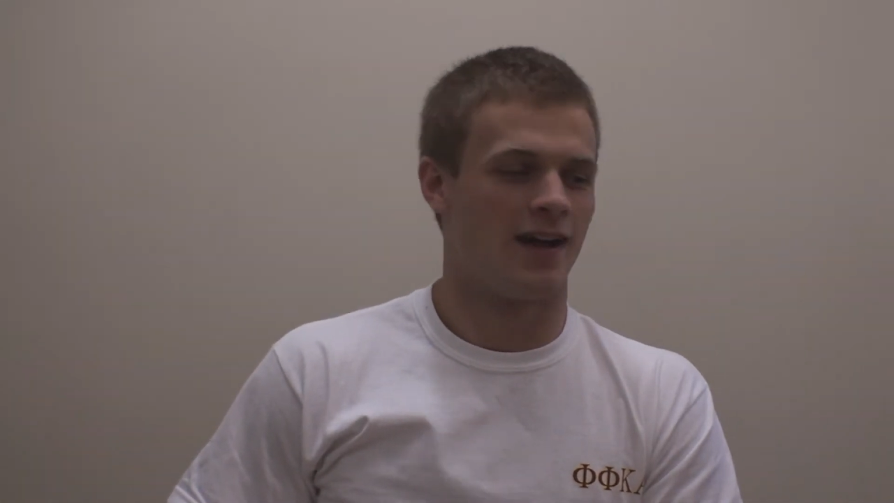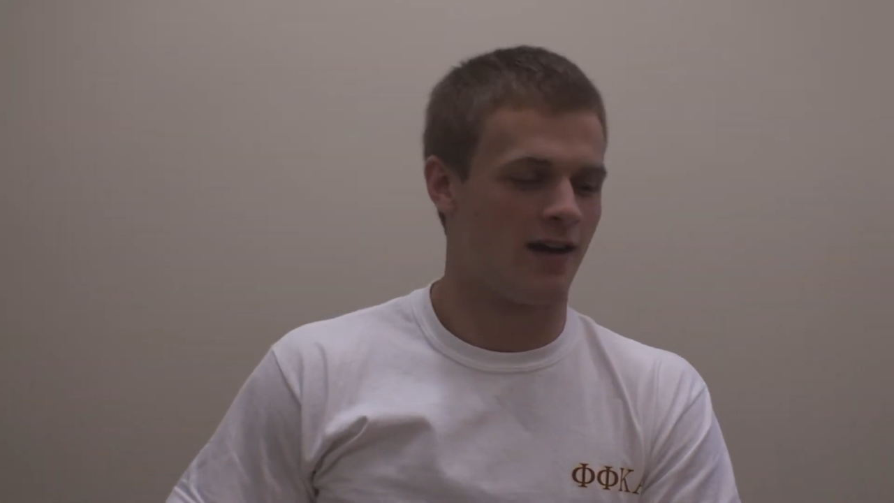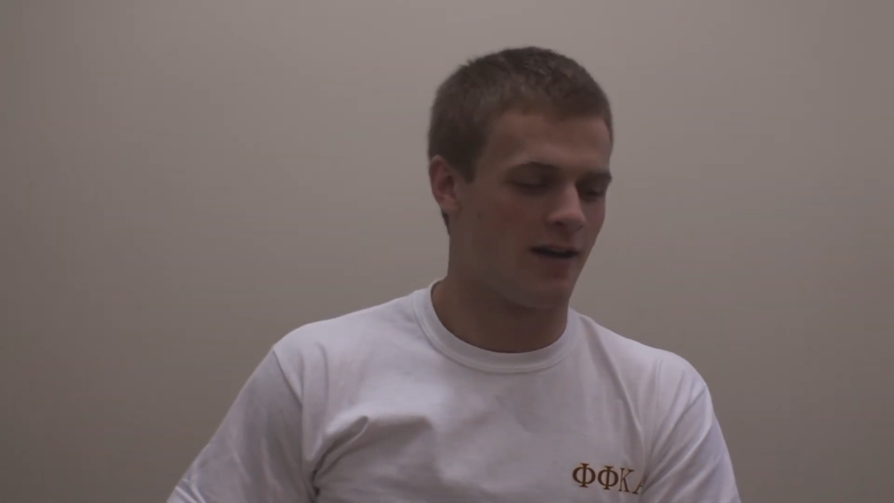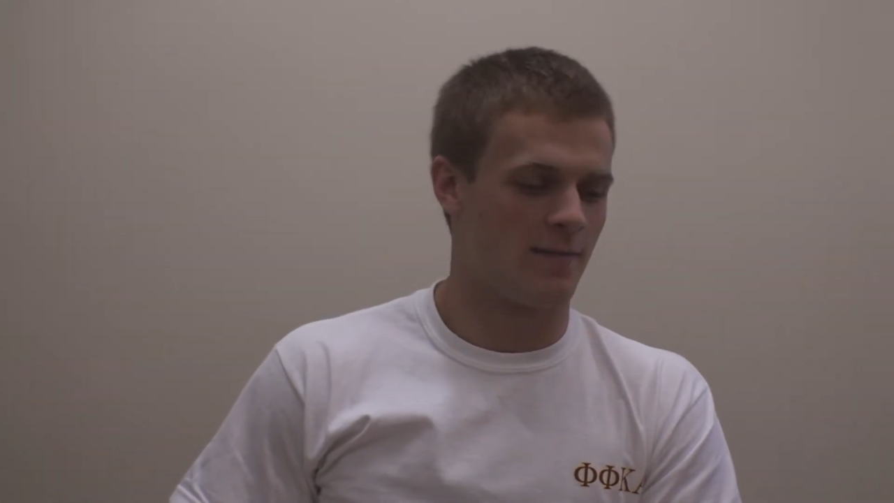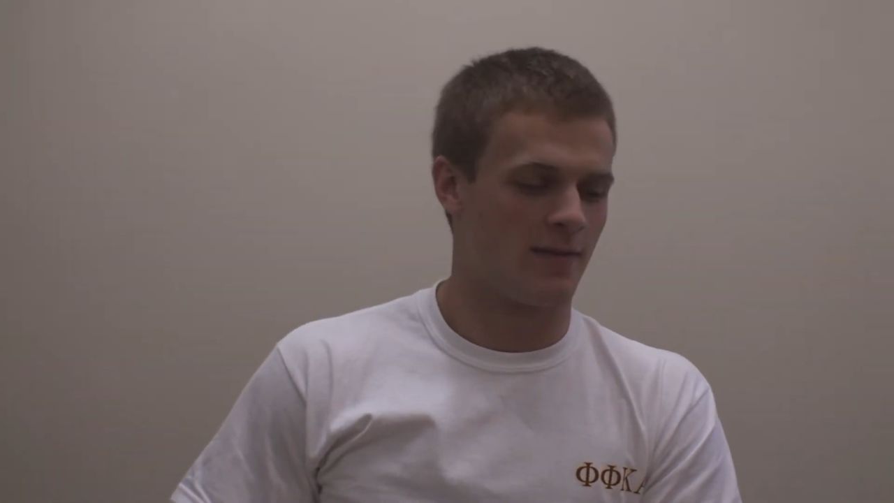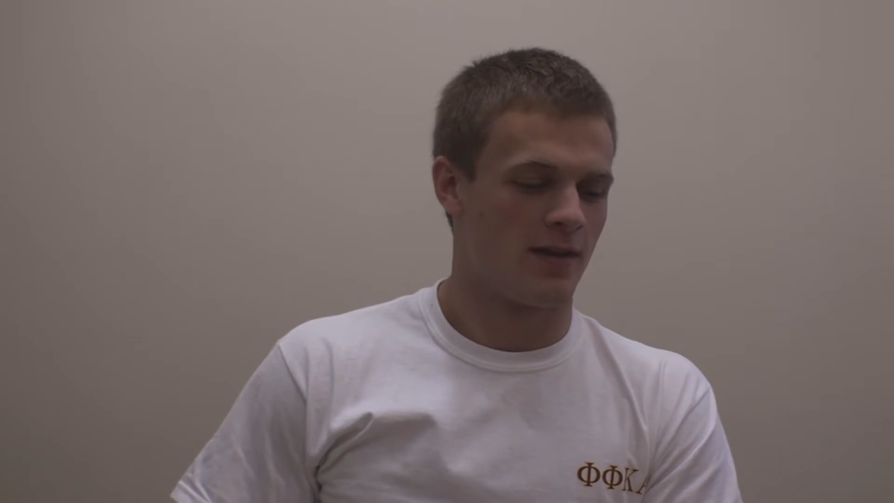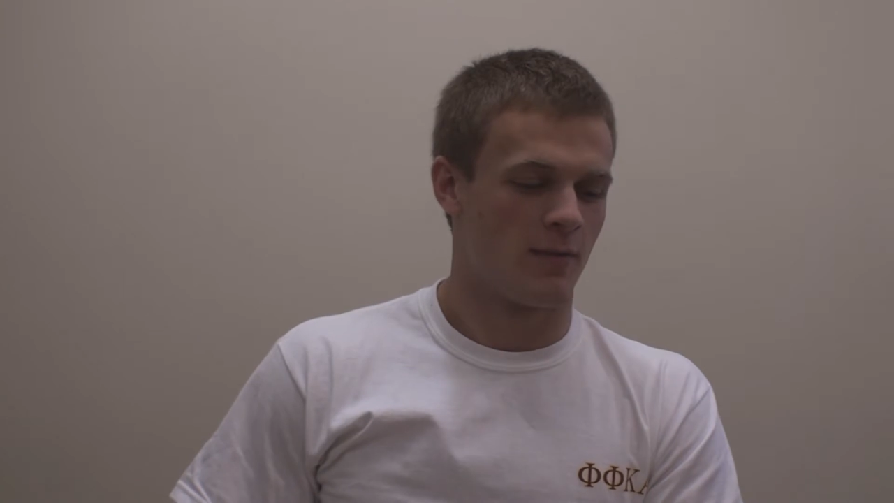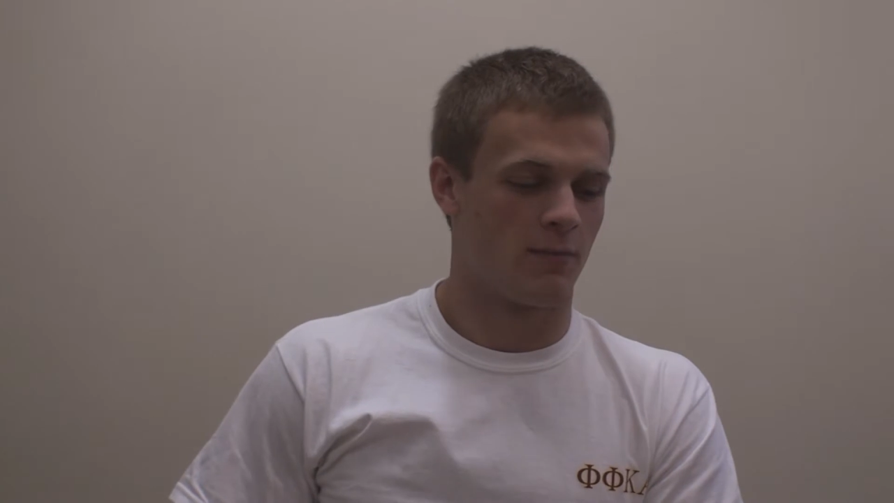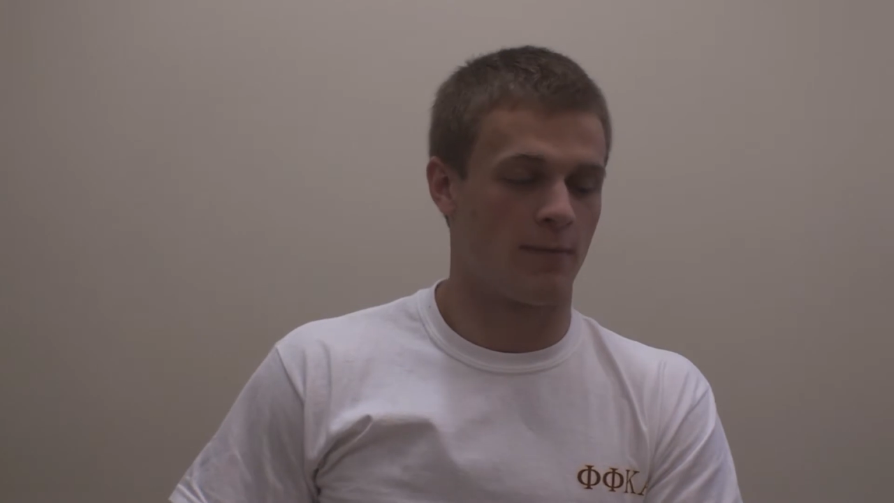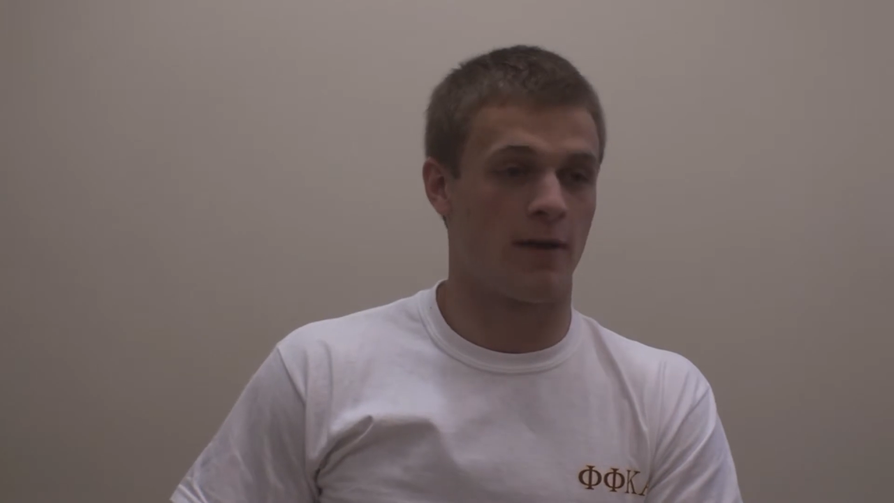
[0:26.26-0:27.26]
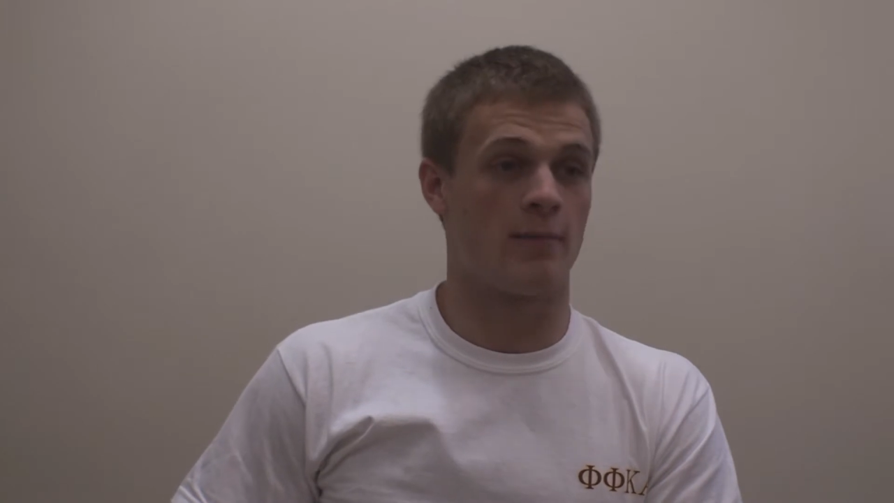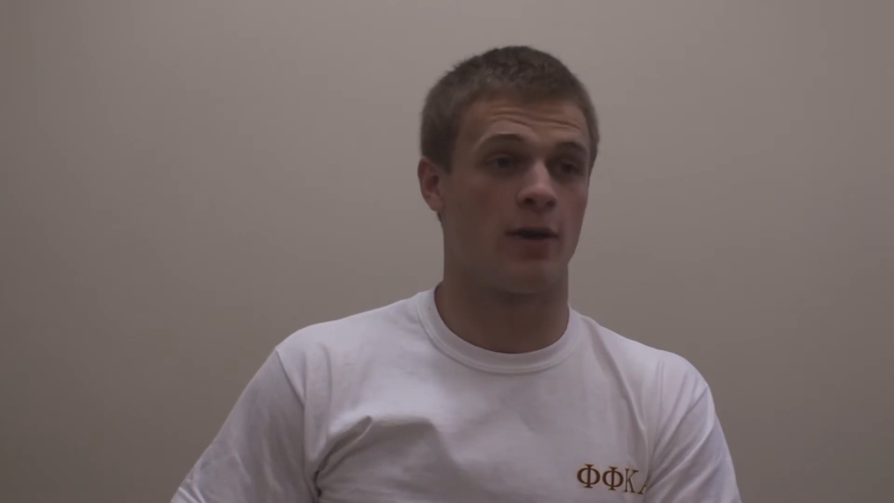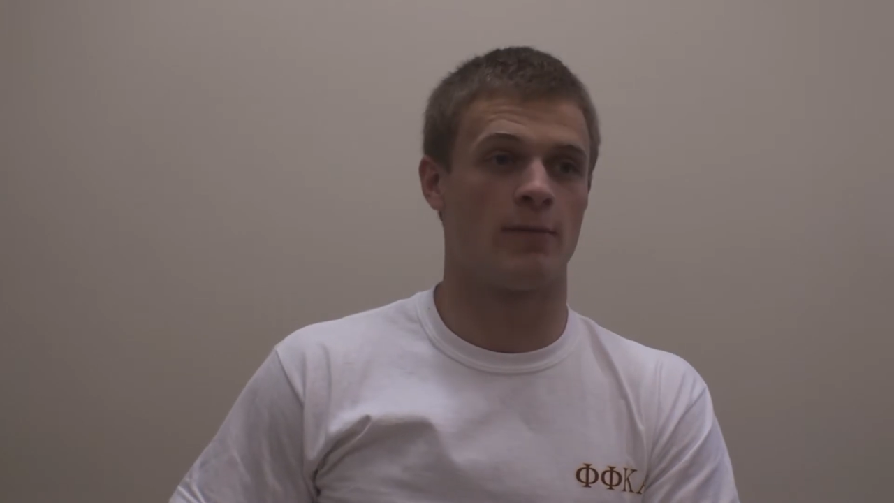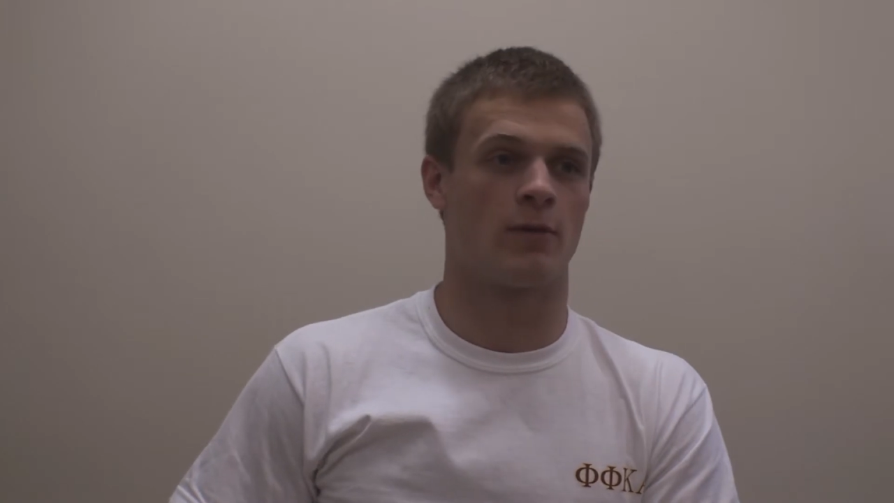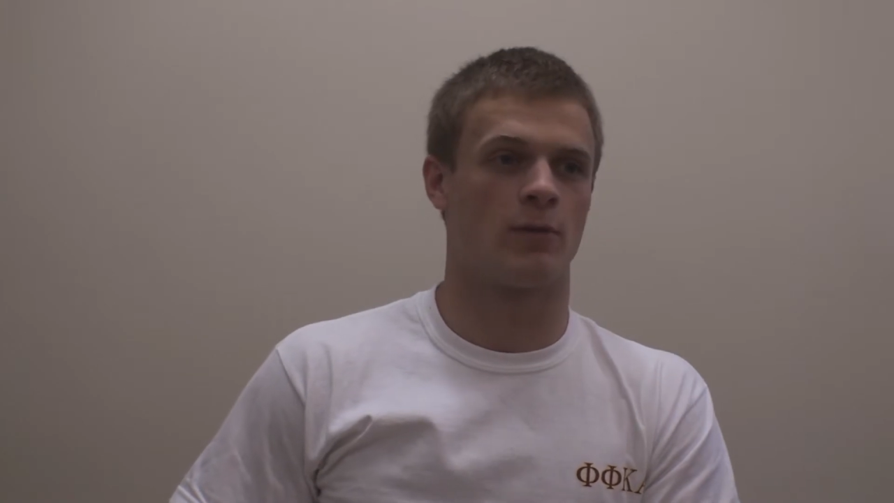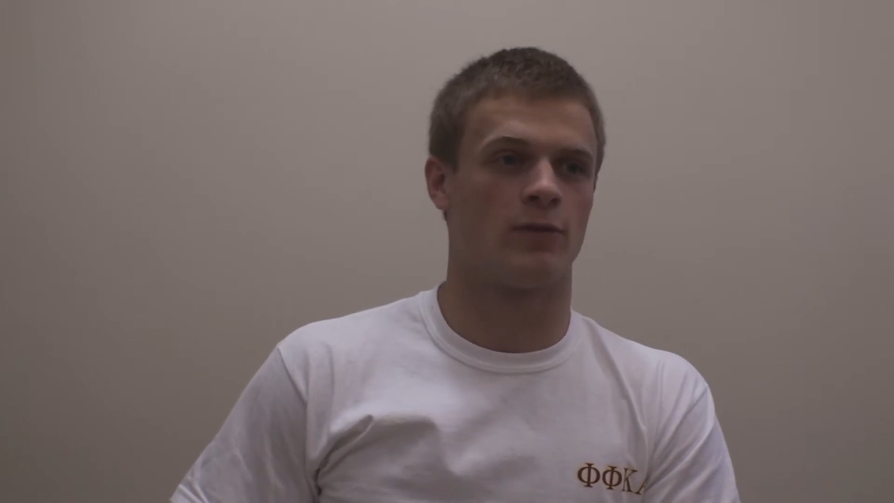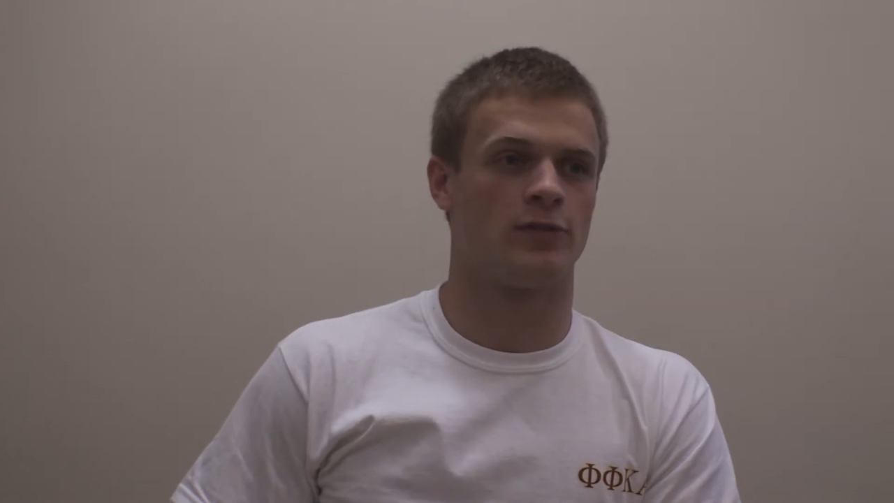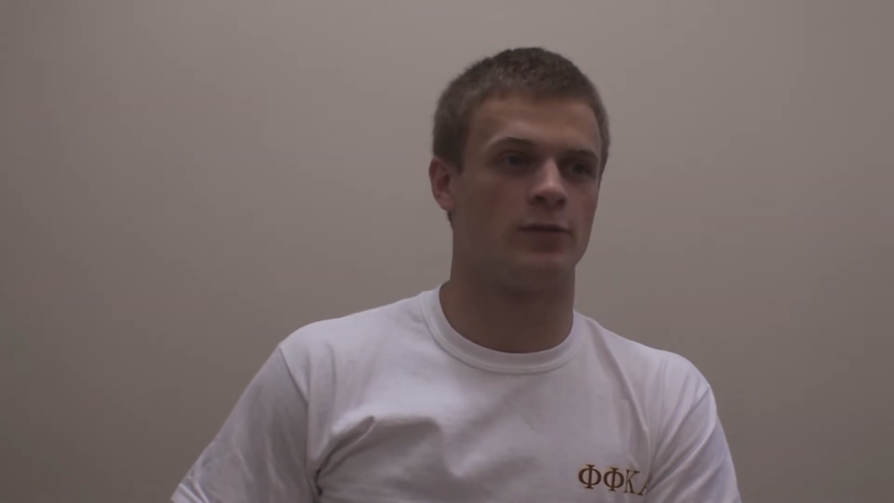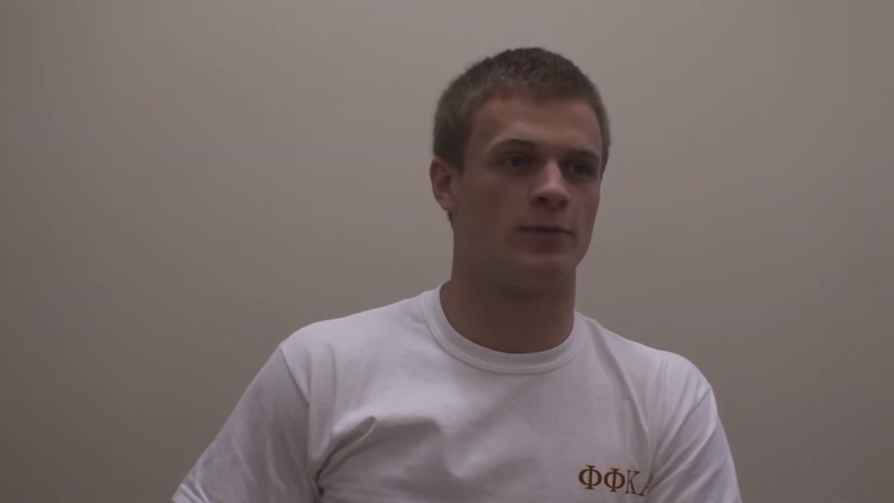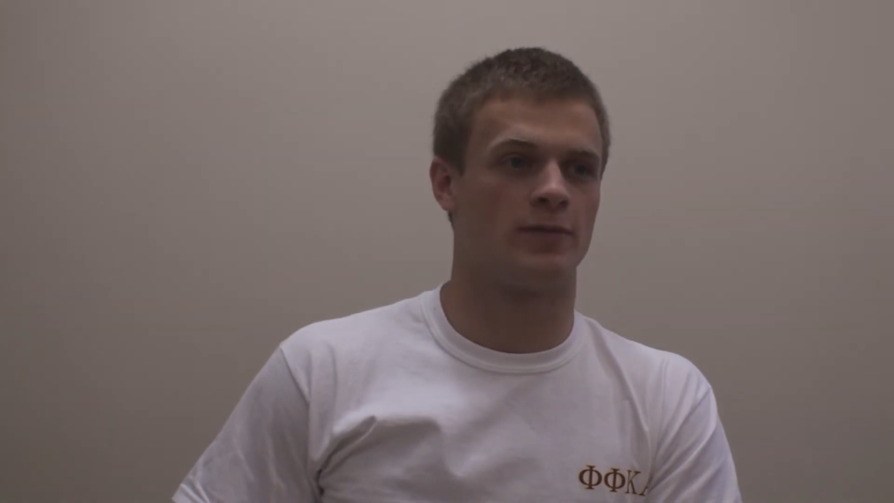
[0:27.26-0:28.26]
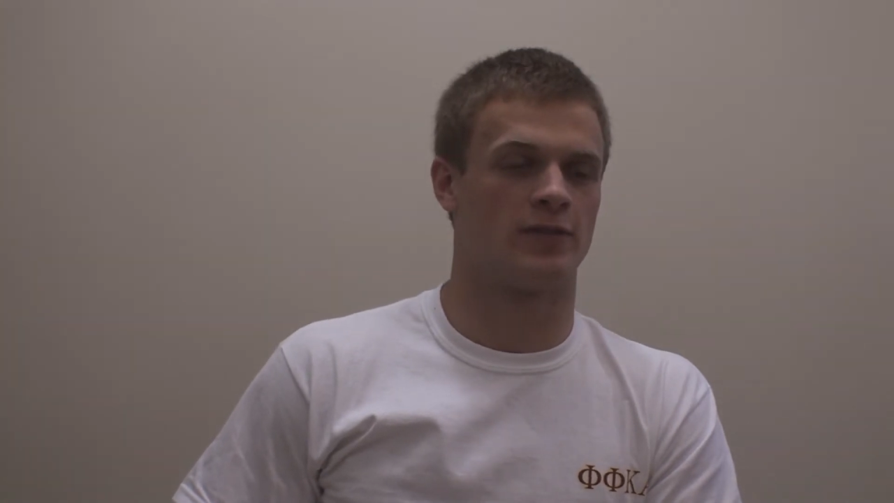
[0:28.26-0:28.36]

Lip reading: Primarily my role is to be a